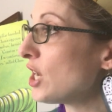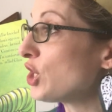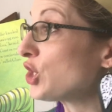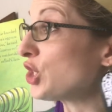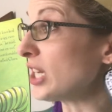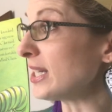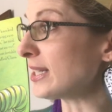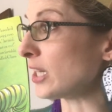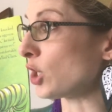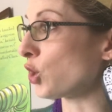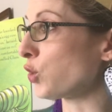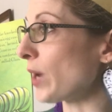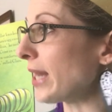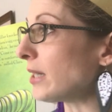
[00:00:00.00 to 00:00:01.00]
"She's
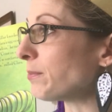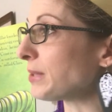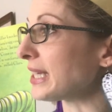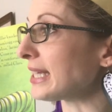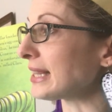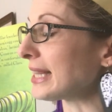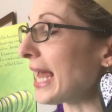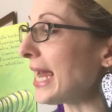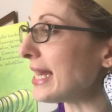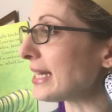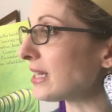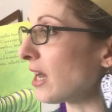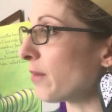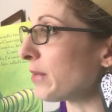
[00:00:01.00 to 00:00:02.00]
incredibly
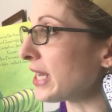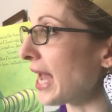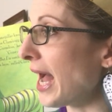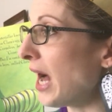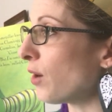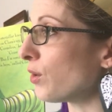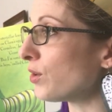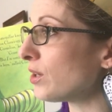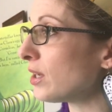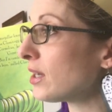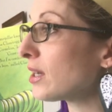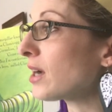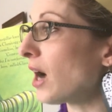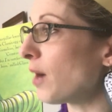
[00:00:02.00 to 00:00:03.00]
late coming out,"
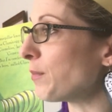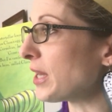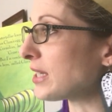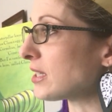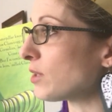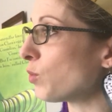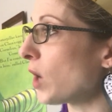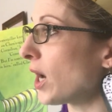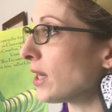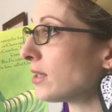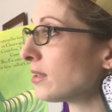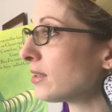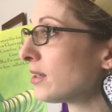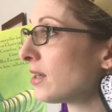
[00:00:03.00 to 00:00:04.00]
commented
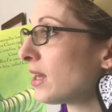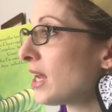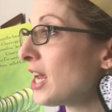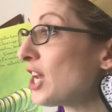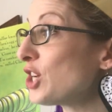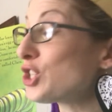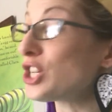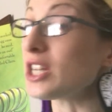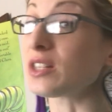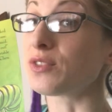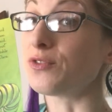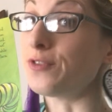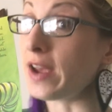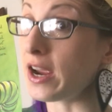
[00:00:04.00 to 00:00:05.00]
one.
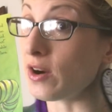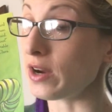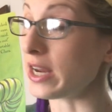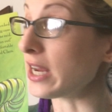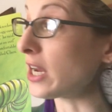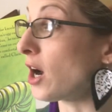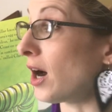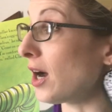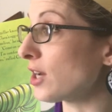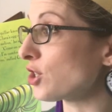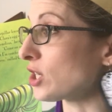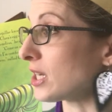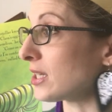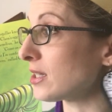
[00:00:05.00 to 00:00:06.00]
"She's very
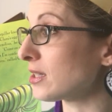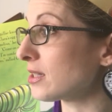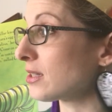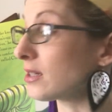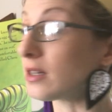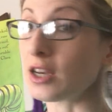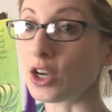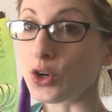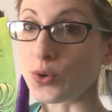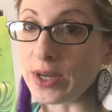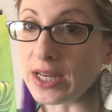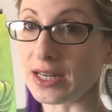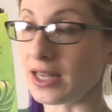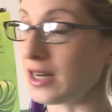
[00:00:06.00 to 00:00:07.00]
cautious,"
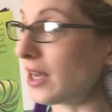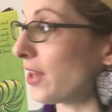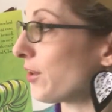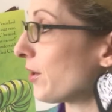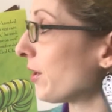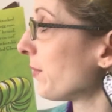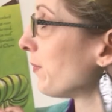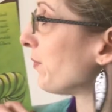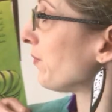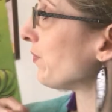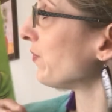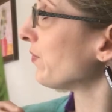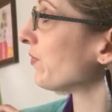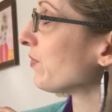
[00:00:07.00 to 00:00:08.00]
agreed another.
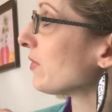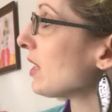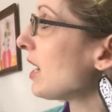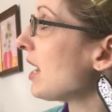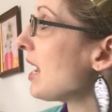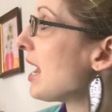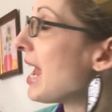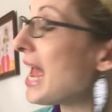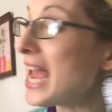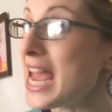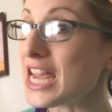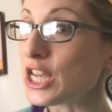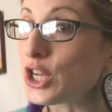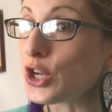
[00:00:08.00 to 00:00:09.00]

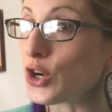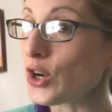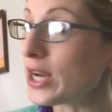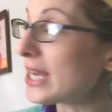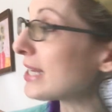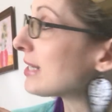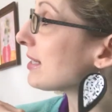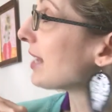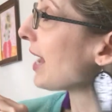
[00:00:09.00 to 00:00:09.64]
A curious